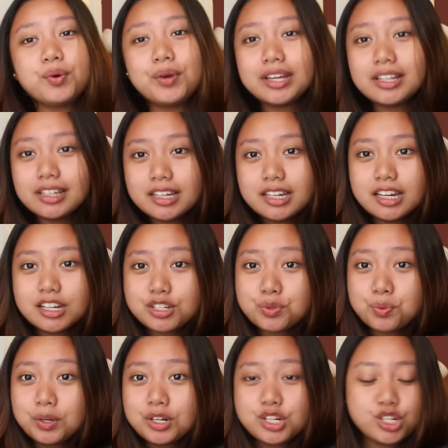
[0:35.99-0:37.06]
Quickly, I just
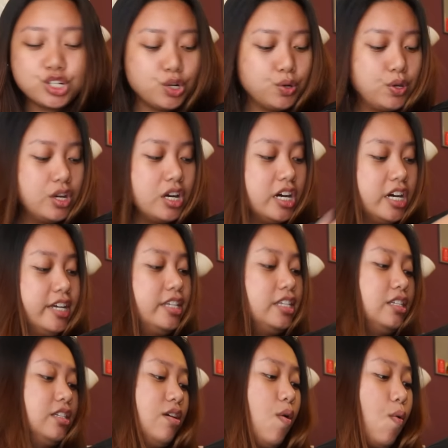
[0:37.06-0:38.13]
want to show you
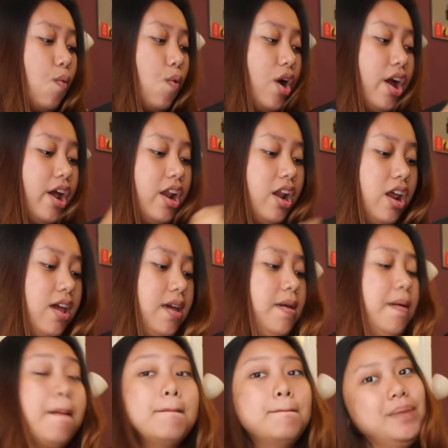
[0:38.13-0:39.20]
guys what
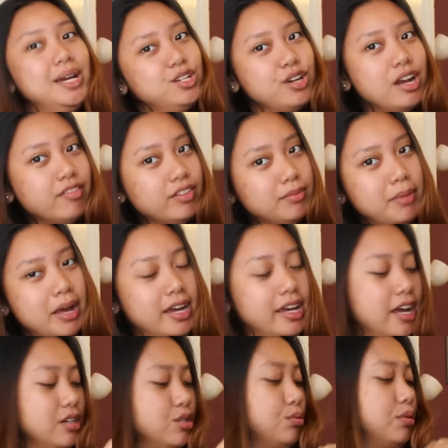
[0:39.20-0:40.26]
my travel bag
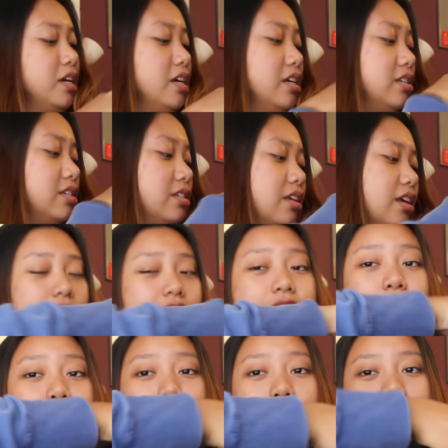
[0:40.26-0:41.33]
actually is.
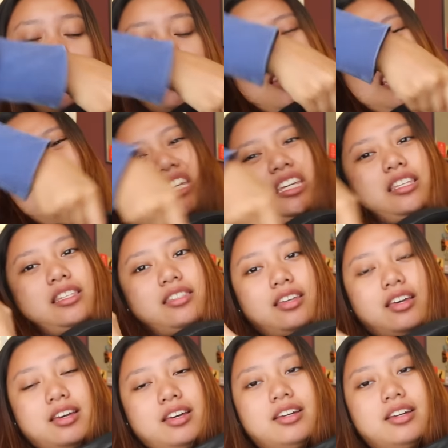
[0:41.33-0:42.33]
This one is